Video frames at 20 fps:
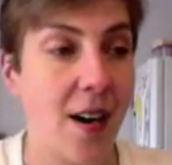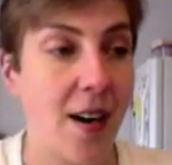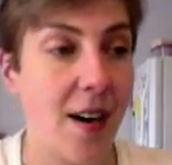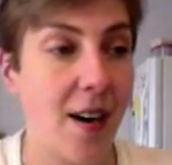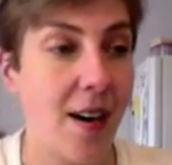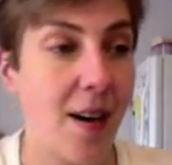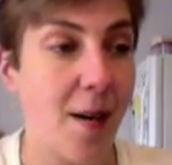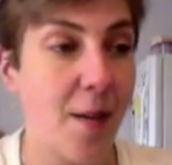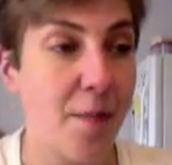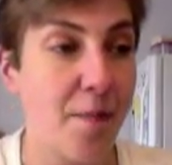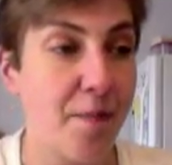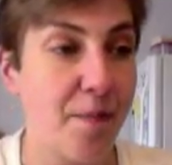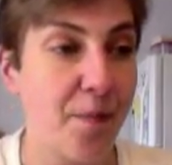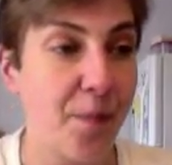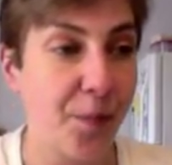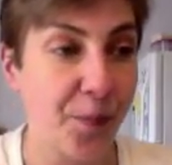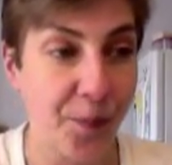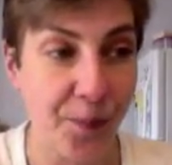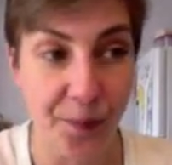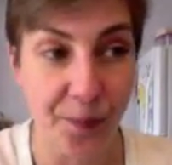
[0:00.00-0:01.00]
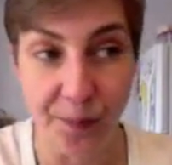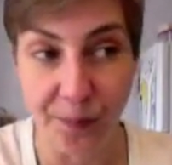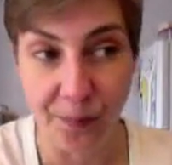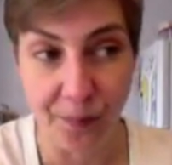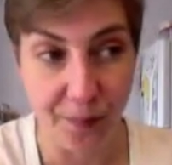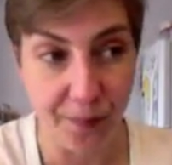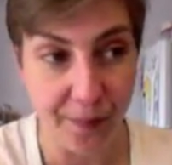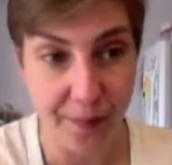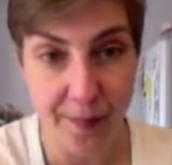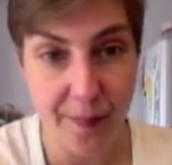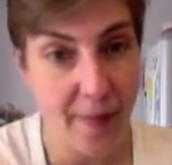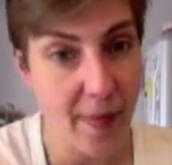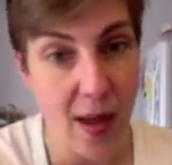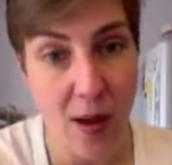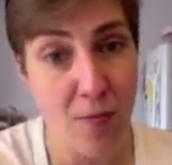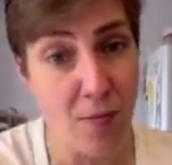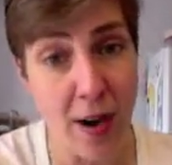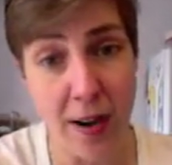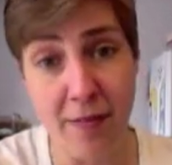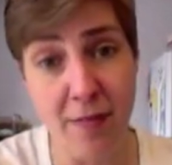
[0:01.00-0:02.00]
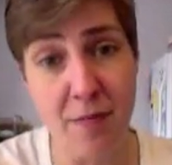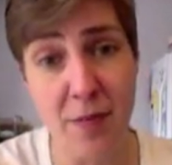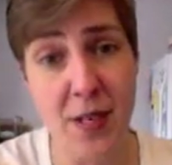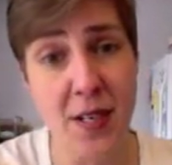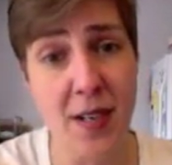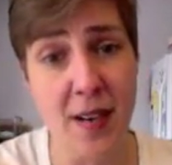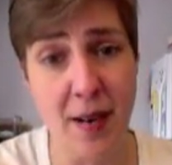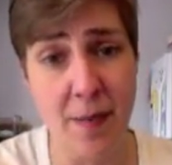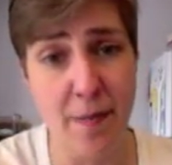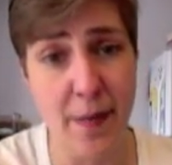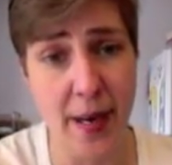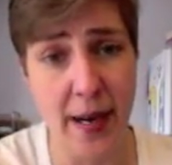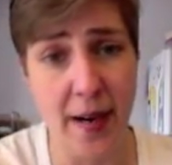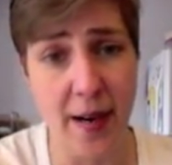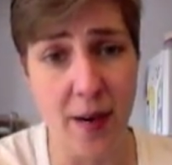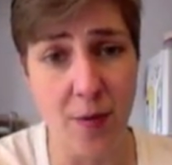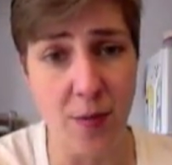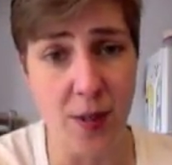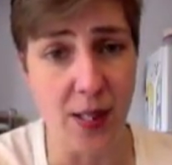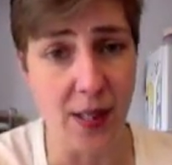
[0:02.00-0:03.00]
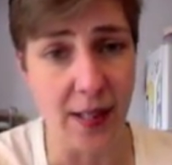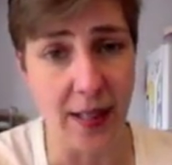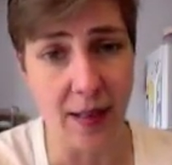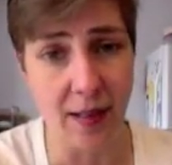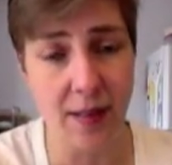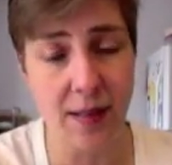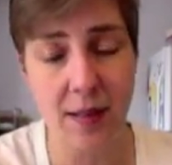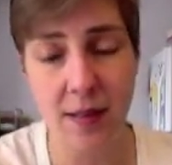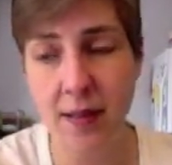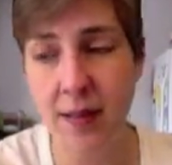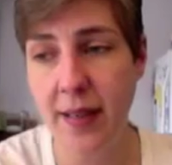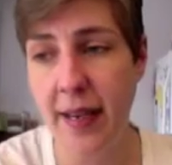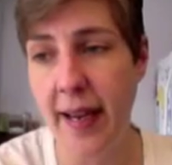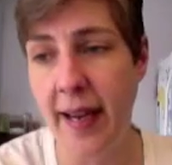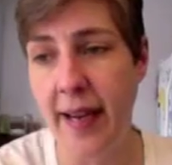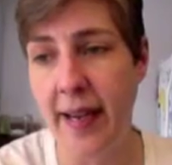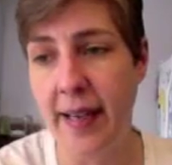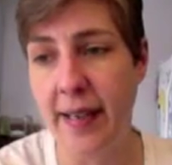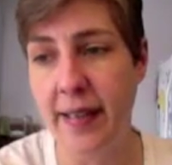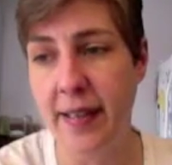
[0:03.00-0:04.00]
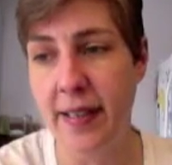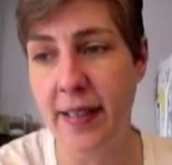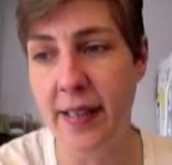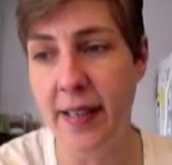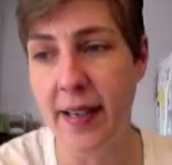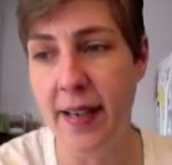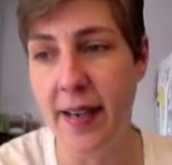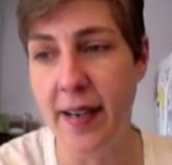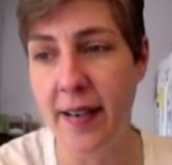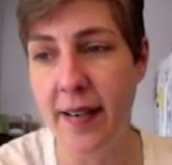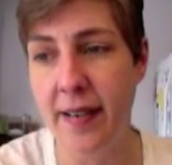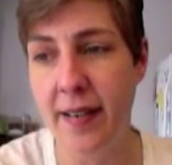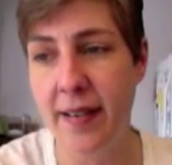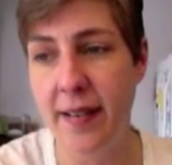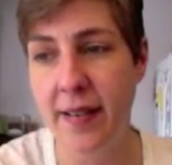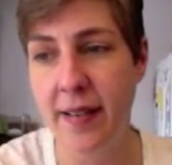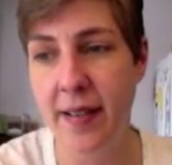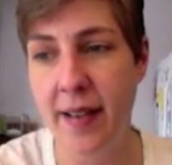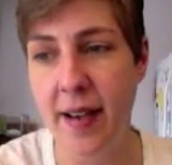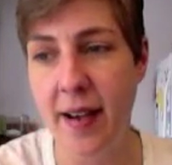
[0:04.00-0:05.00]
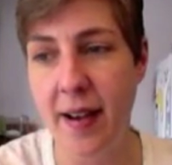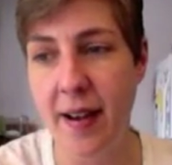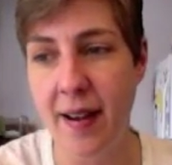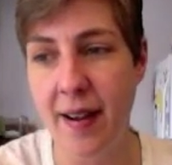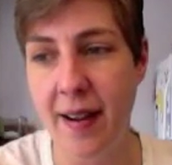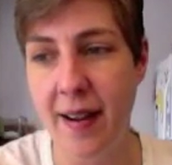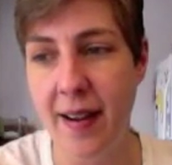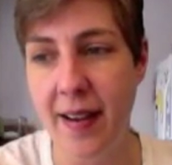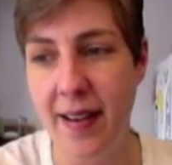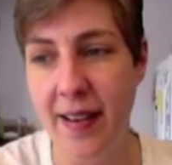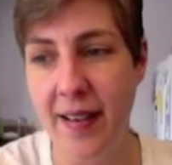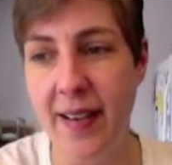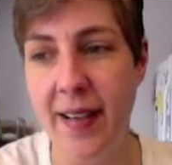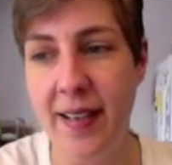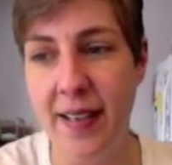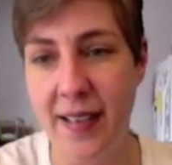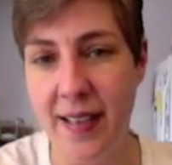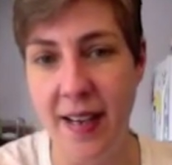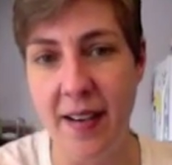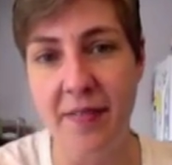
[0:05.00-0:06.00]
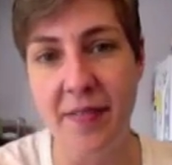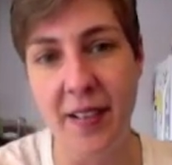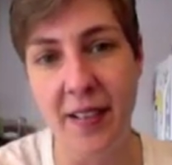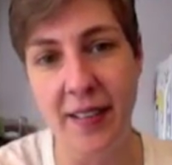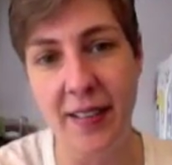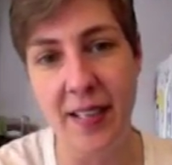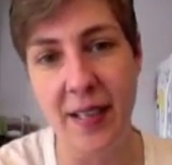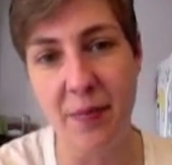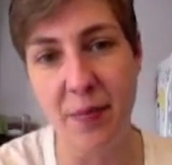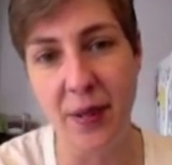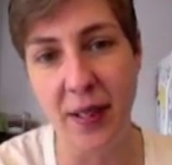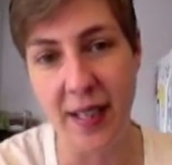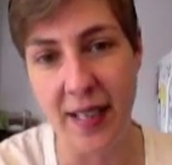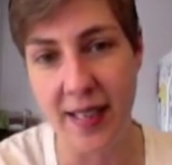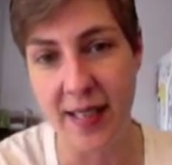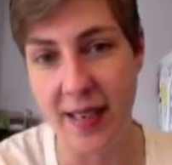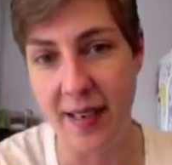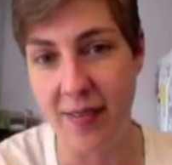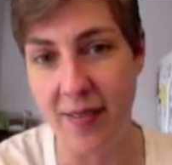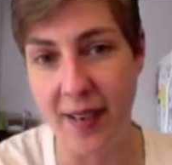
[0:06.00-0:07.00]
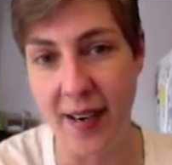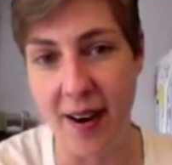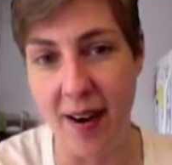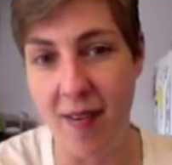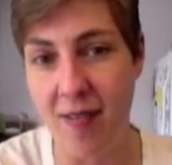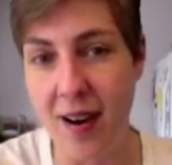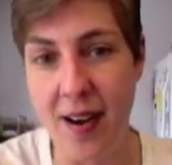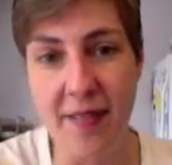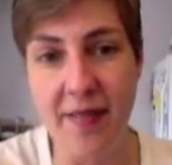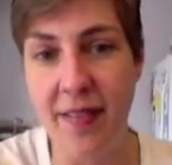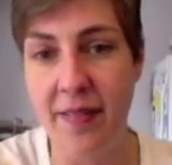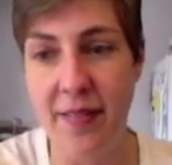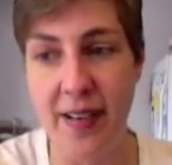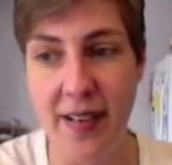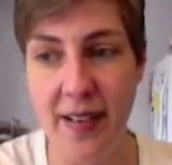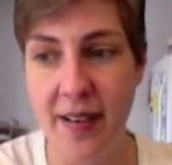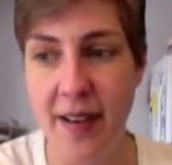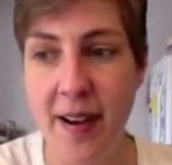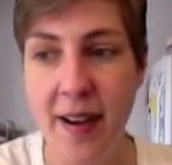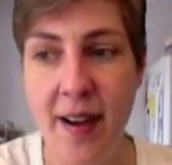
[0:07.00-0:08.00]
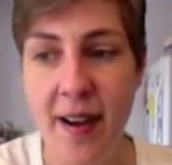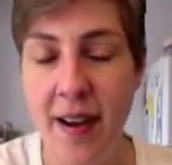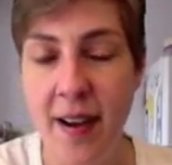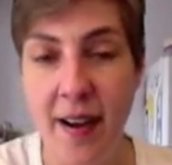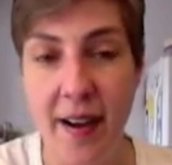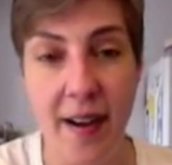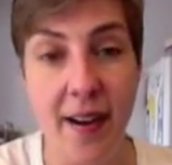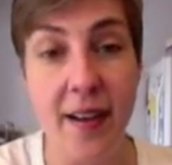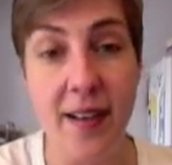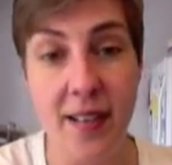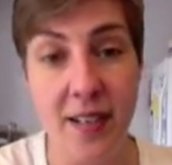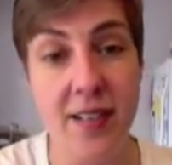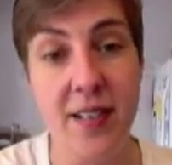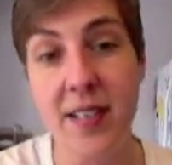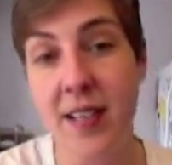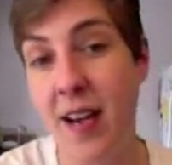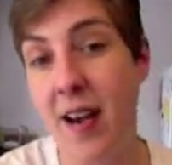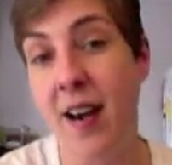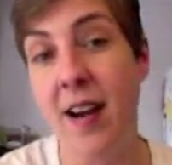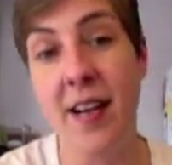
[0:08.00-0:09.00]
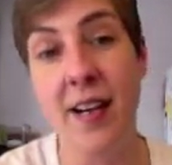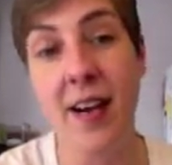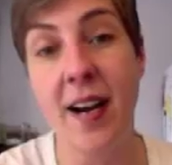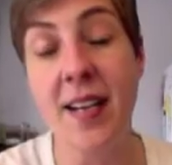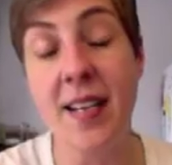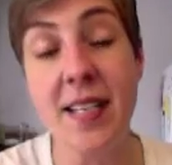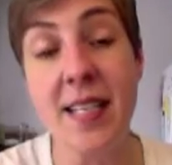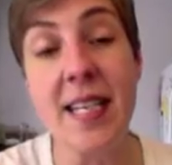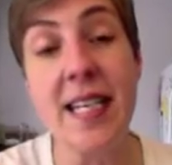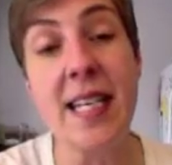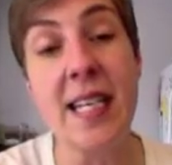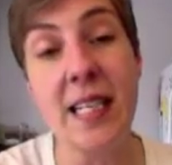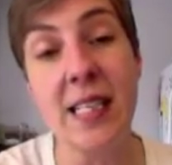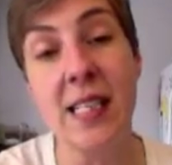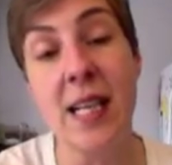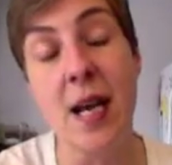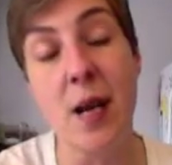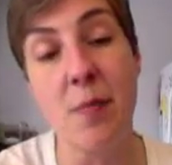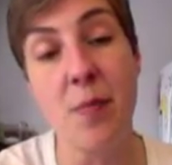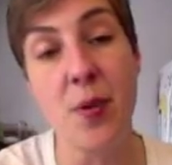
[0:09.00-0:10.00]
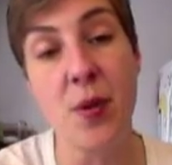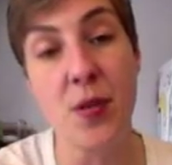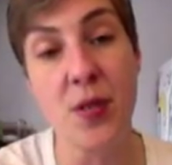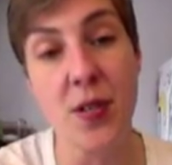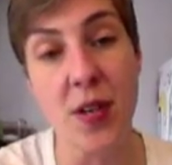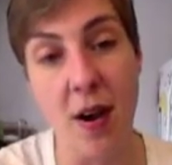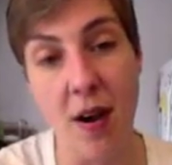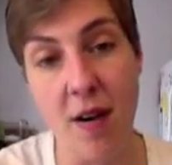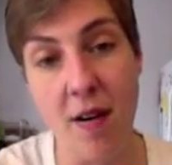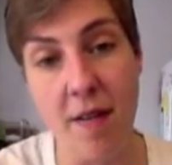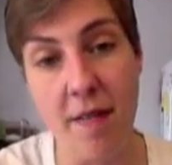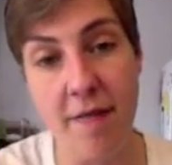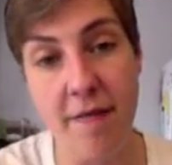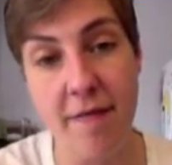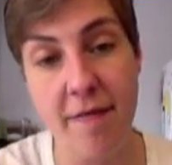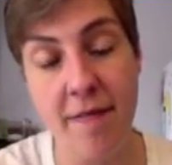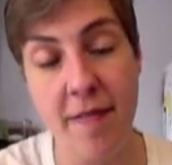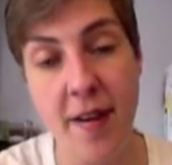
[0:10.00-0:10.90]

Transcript: Um, right from the time that I was little, and uh, it, it, definitely plays out now. I've even uh, just I, I see examples of